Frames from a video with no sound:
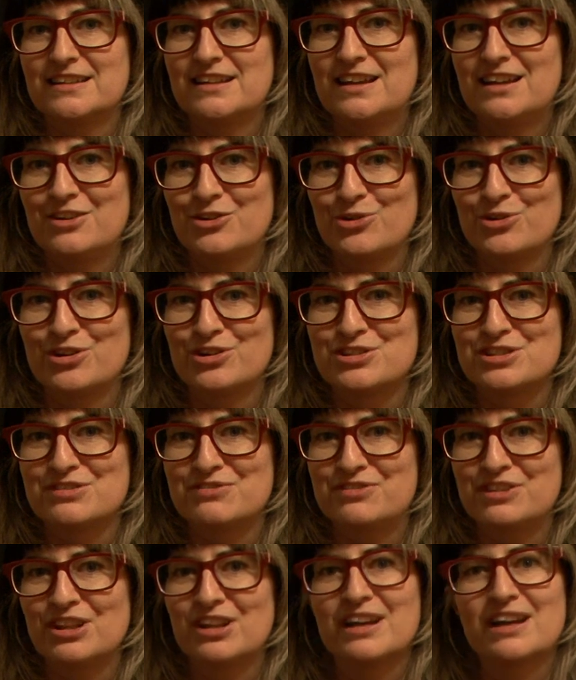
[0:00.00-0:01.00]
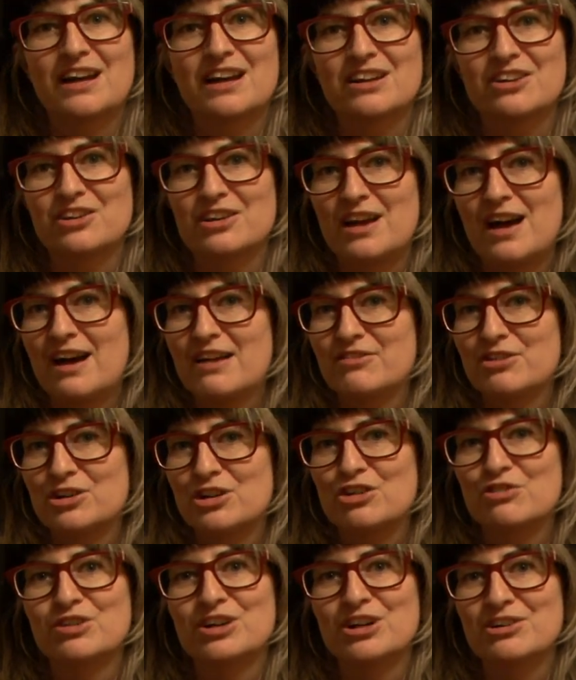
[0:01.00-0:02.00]
in order to feel like I could have
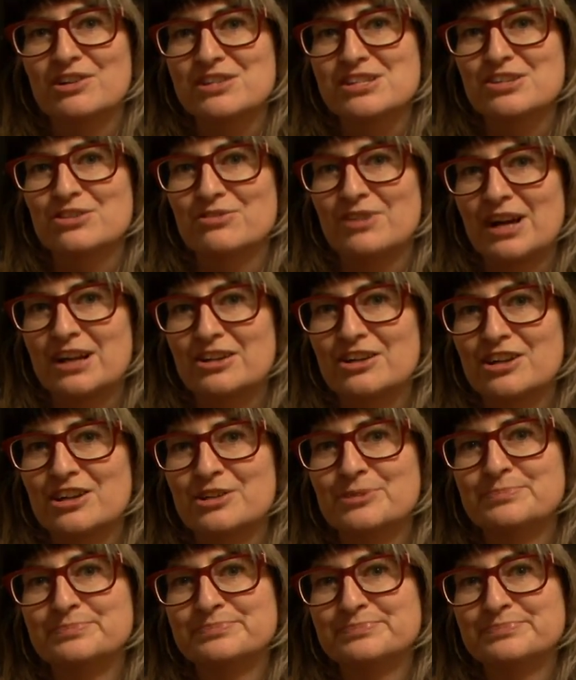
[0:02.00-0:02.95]
a career as a writer.